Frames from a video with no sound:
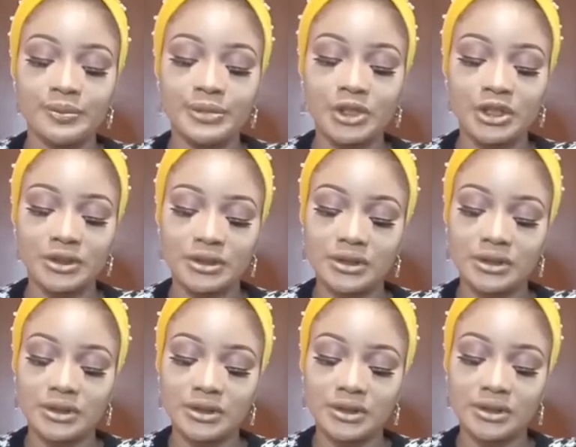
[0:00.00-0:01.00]
But
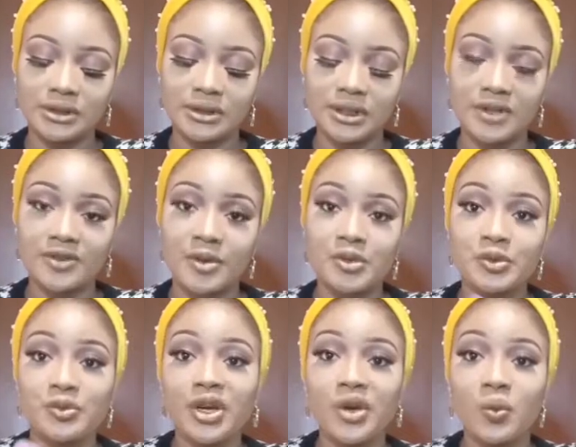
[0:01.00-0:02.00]
if I'm to
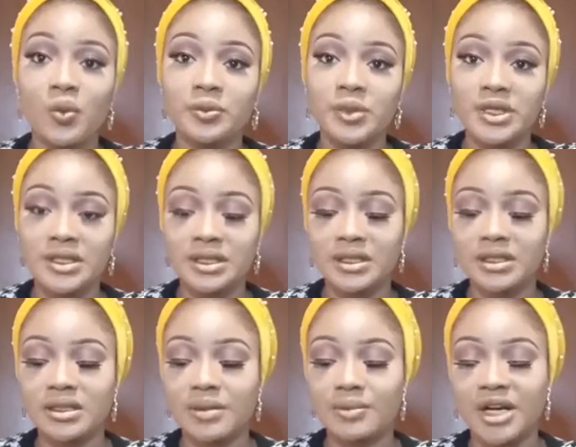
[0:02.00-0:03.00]
bring one
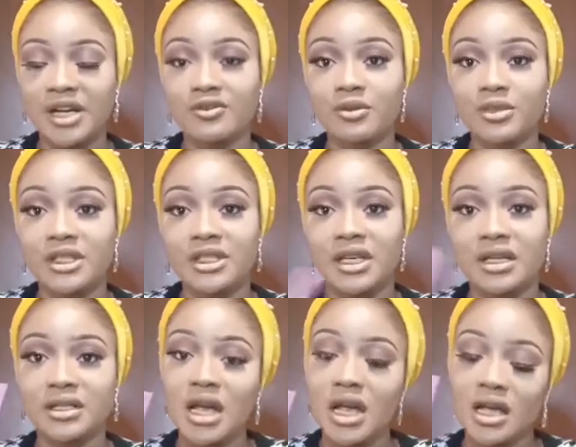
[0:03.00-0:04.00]
person back from the
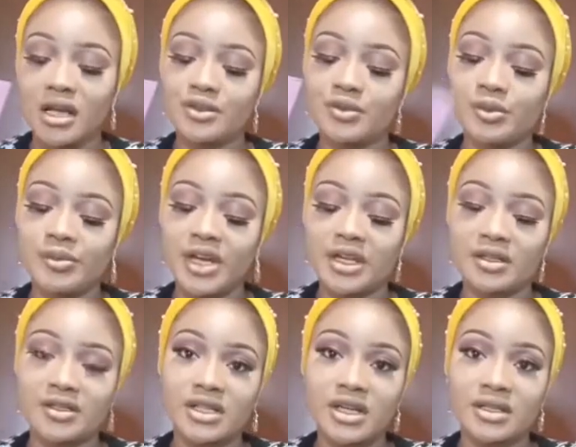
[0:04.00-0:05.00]
dead, to be Michael
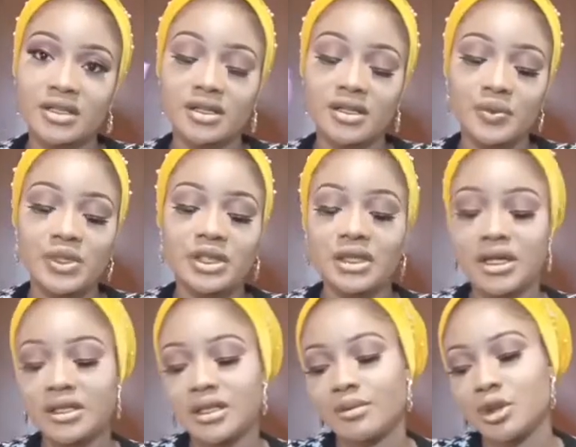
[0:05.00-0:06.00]
Jackson. I really
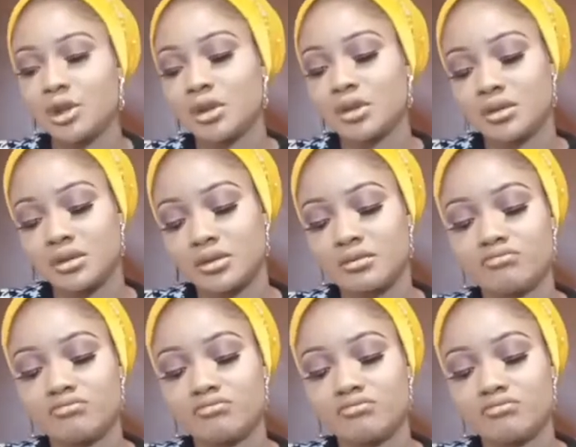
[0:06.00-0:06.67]
liked him a lot.